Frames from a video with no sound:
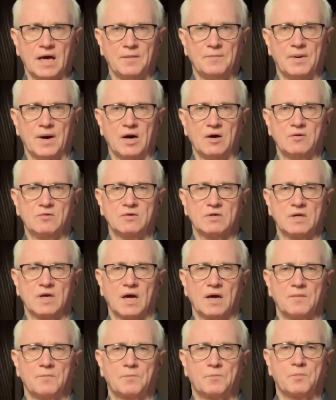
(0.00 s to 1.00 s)
about
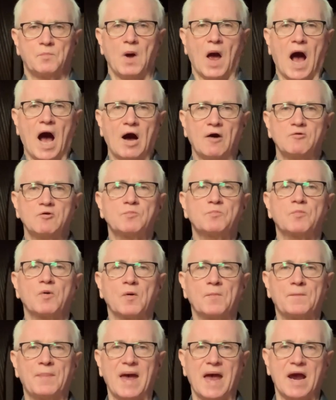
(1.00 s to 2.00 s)
how to
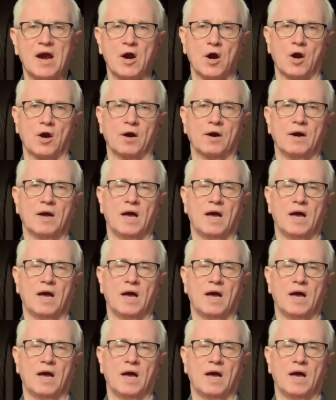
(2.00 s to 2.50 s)
prepare.